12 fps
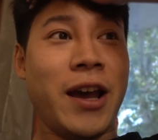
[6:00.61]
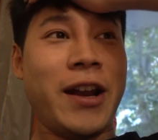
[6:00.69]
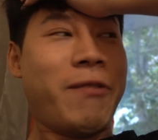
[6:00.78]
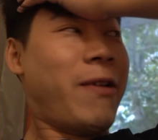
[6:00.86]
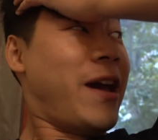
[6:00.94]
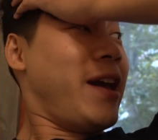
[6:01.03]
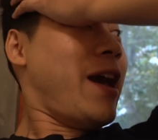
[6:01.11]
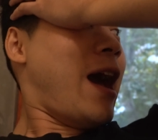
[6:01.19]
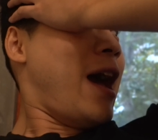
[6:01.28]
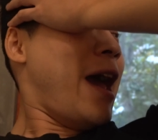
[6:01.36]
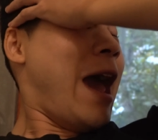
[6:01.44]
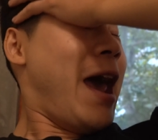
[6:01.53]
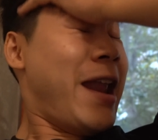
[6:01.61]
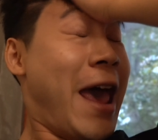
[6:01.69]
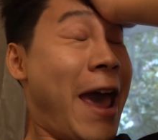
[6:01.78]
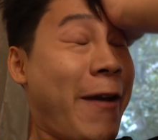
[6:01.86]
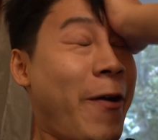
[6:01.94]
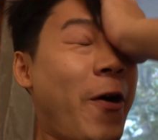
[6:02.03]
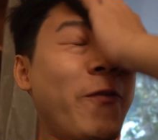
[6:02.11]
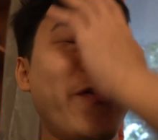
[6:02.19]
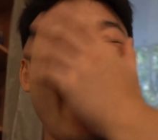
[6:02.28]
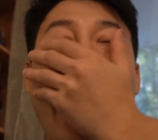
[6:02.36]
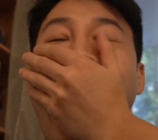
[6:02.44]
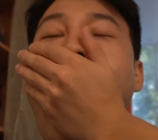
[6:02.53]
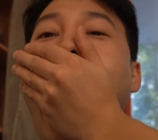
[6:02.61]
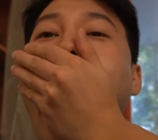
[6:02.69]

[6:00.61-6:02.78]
Anyway, I had hangover.